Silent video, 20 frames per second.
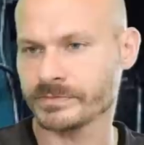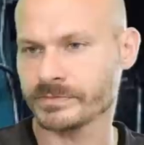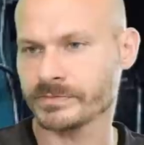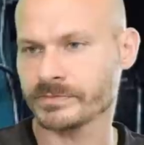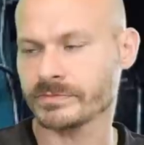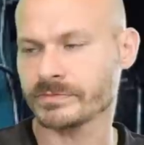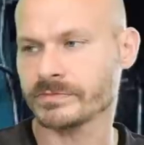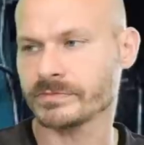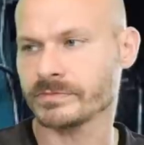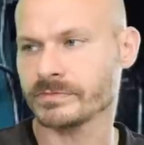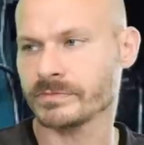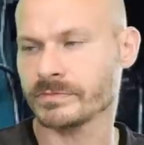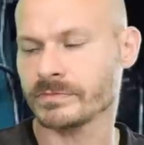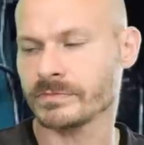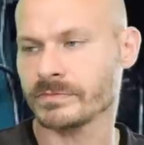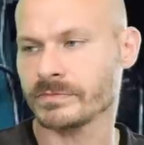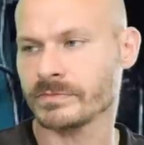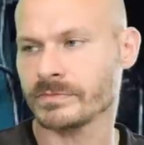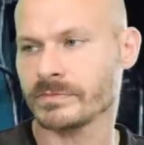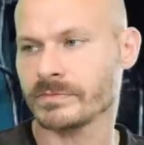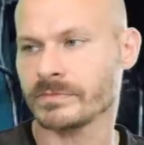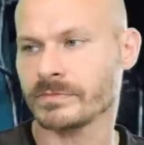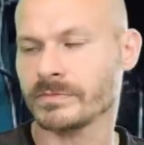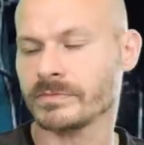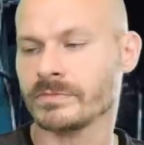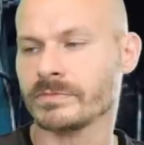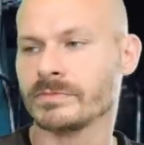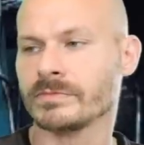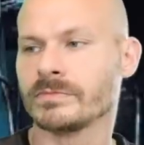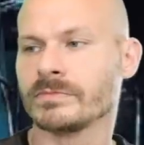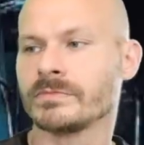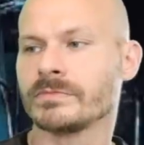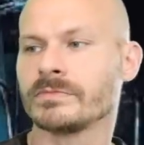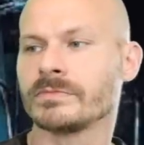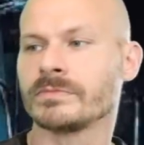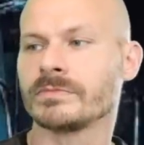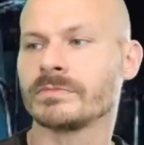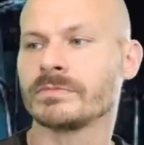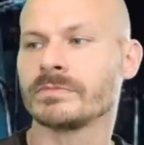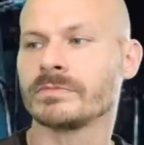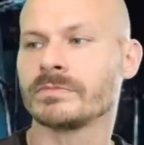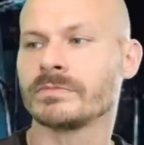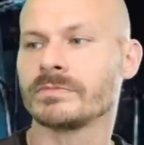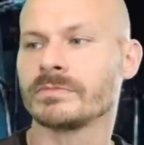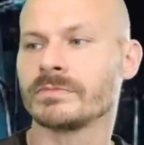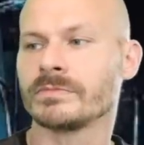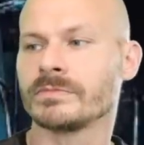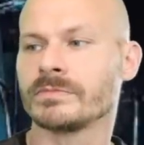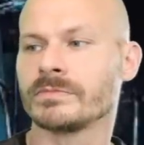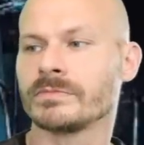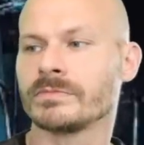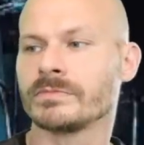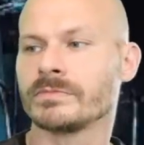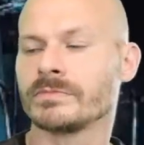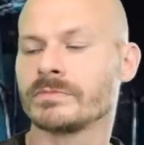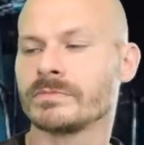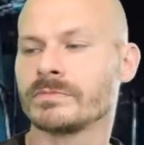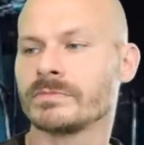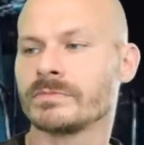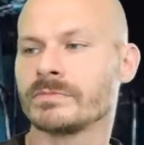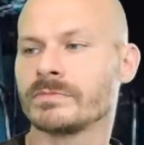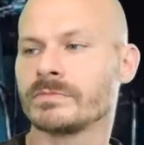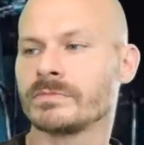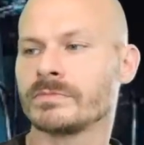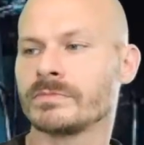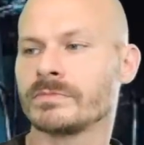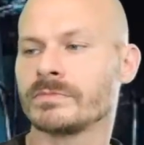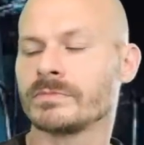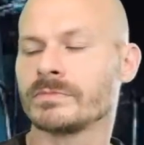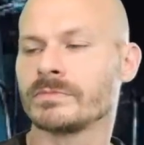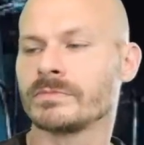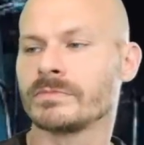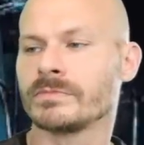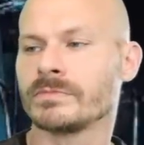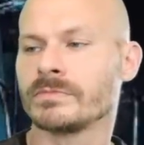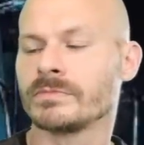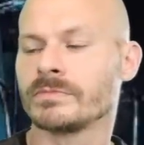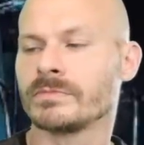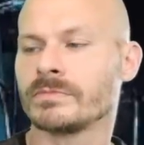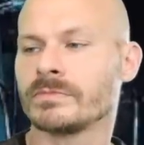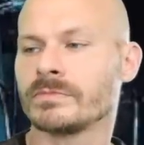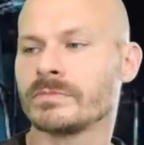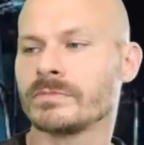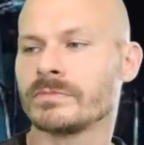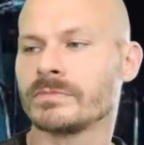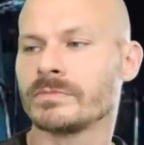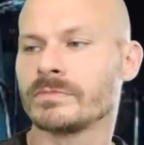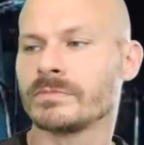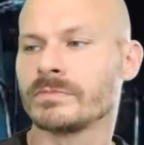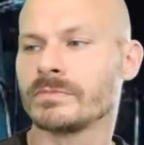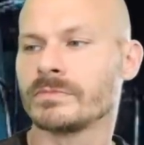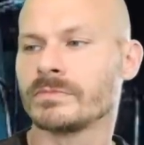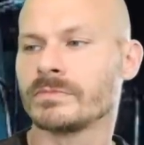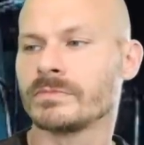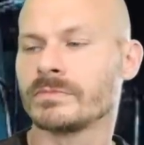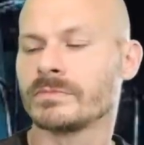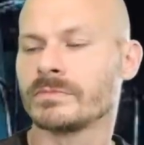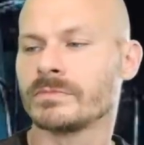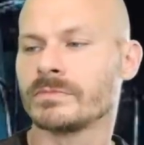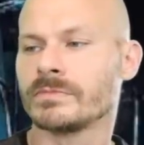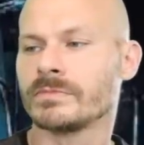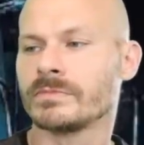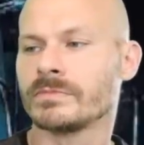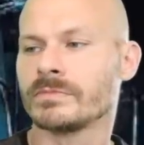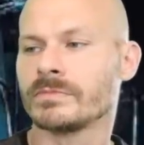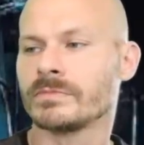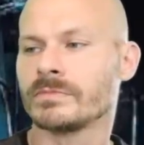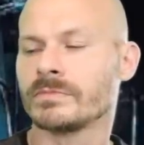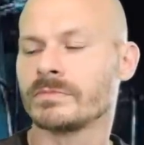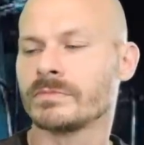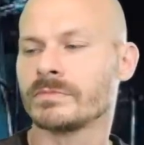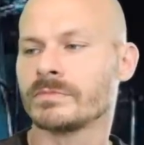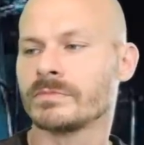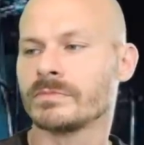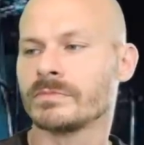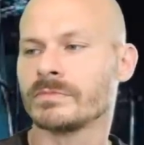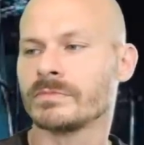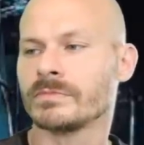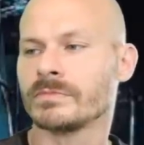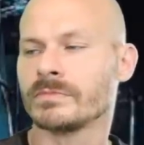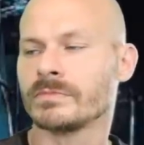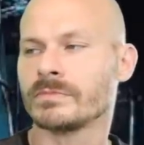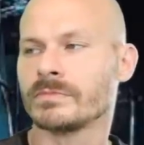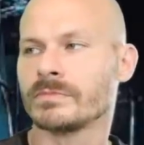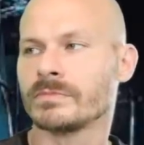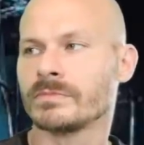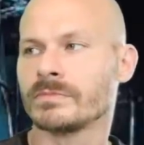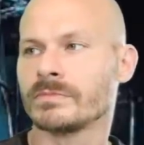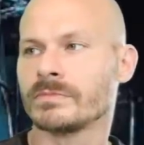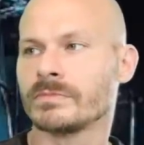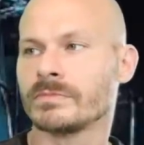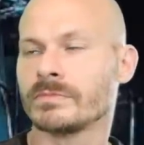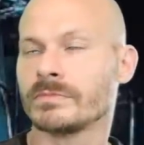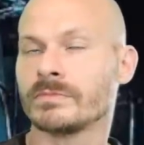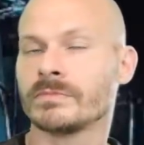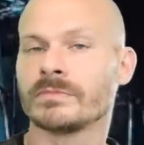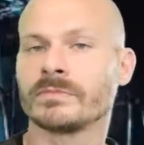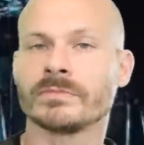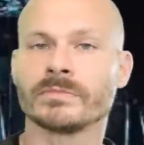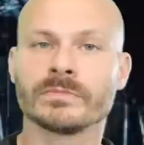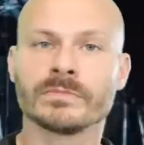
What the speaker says: This person isn't speaking.